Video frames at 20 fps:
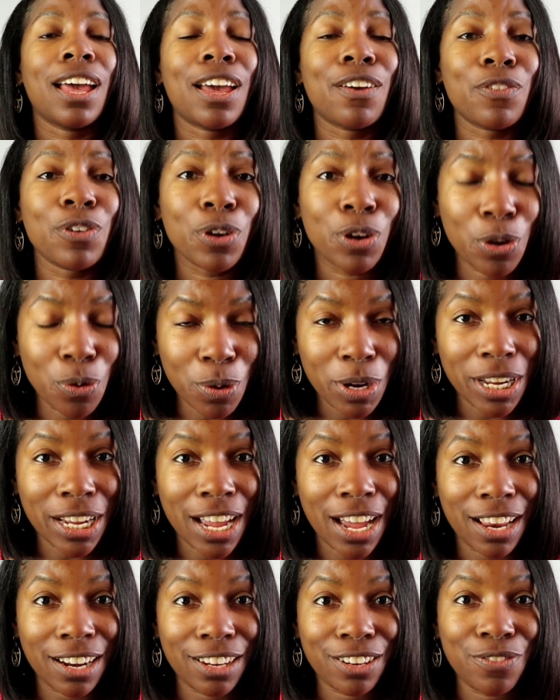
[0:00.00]
If you're going to
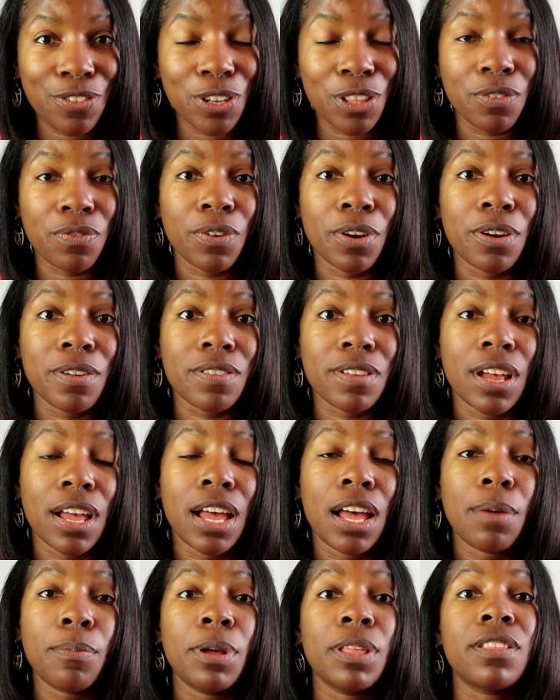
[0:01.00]
Ghana for the first
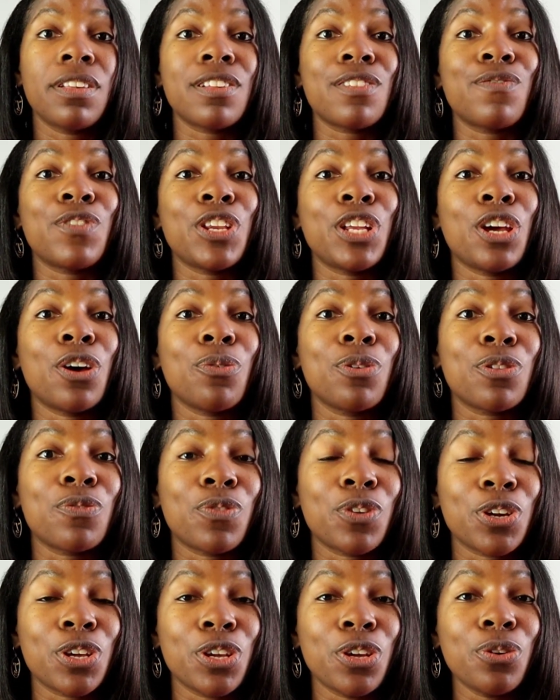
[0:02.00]
time, this video is
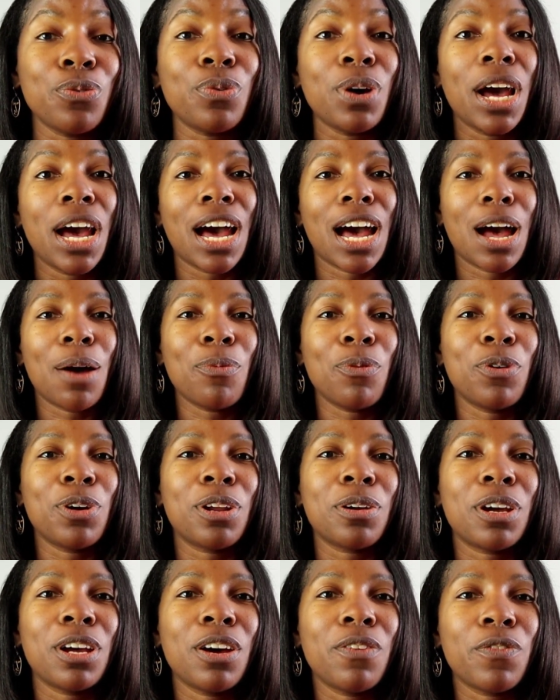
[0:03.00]
for you. I want
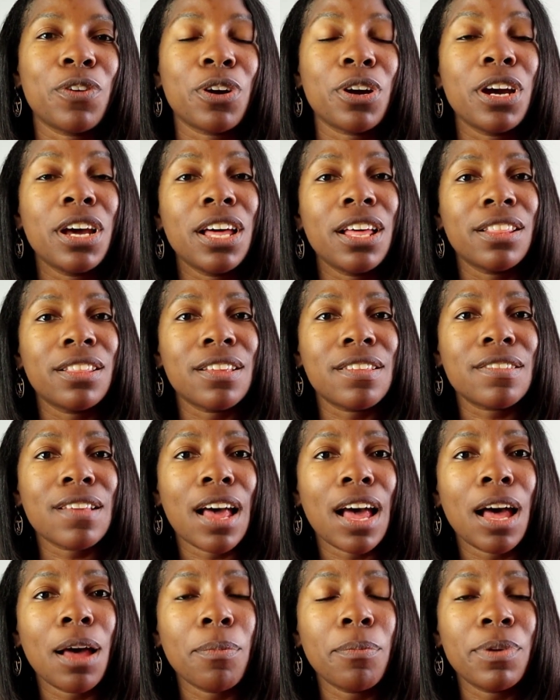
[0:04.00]
to cover the
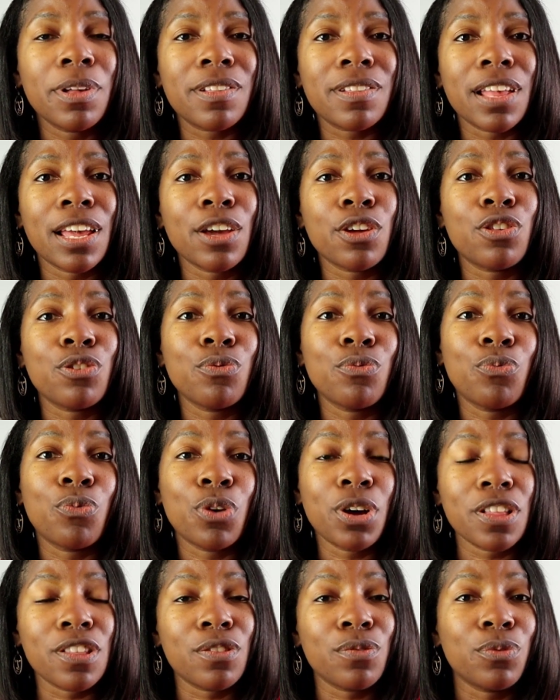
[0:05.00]
top mistakes you
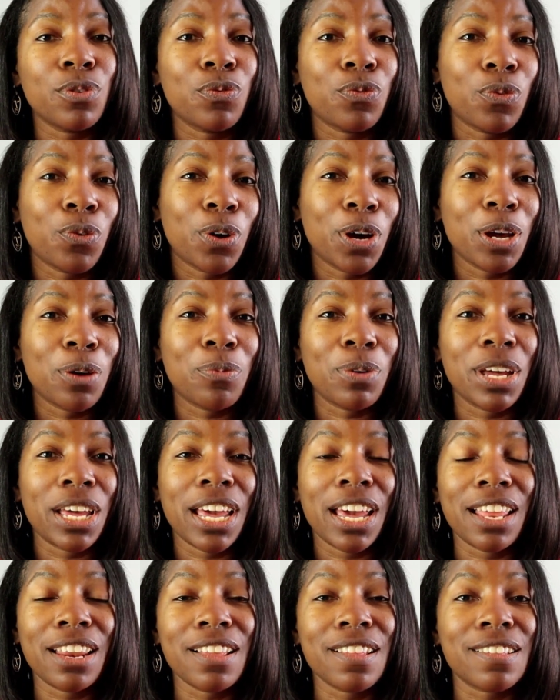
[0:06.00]
want to avoid when
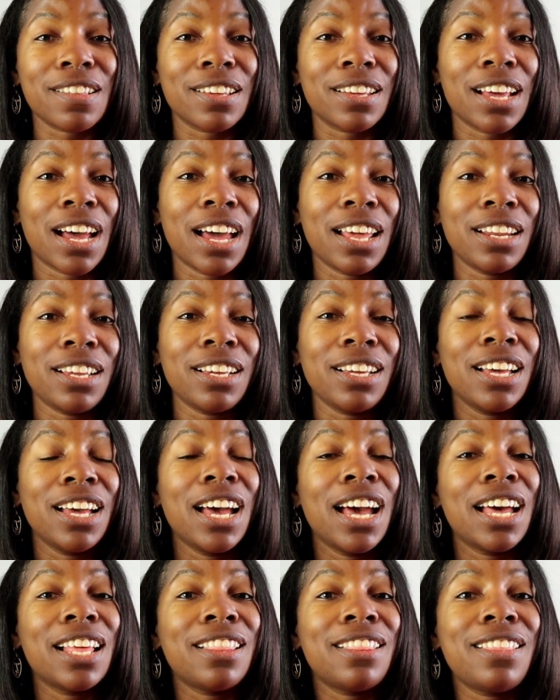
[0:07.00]
heading to Ghana.
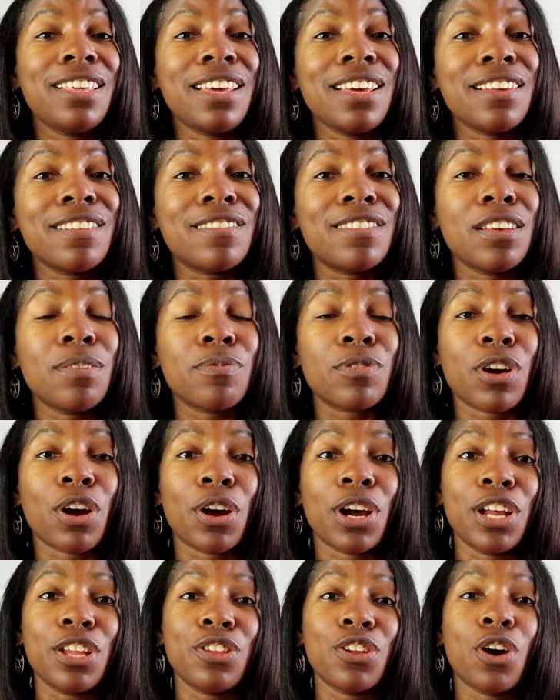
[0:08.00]
These tips
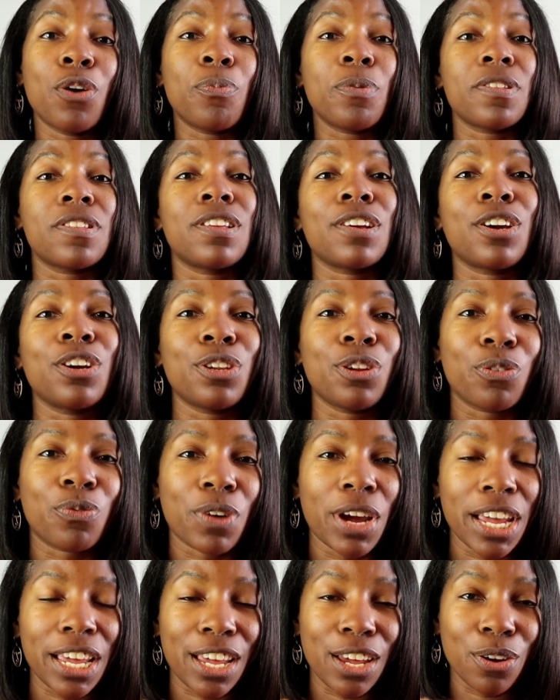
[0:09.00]
are in no particular
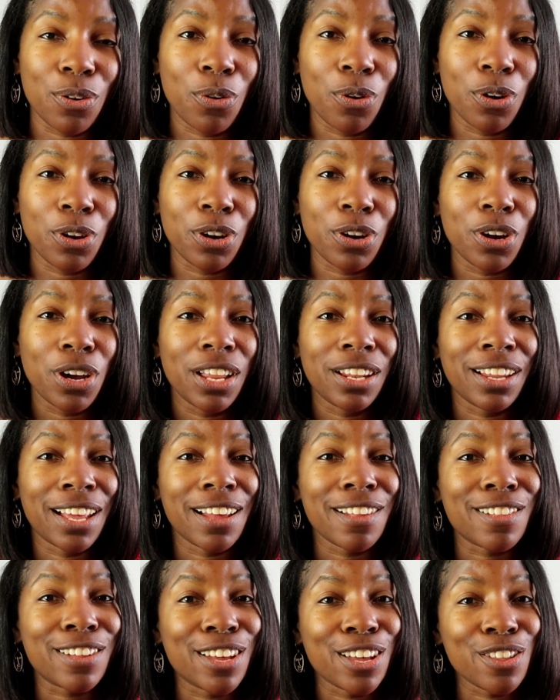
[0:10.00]
ranking order.
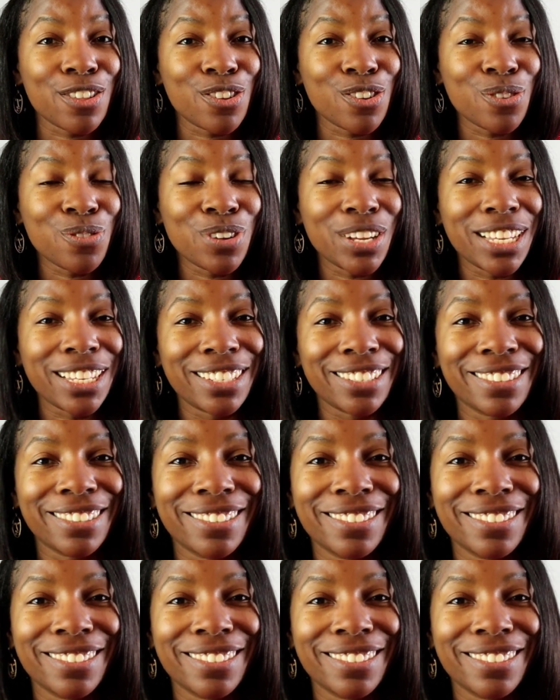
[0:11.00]
Let's get to it.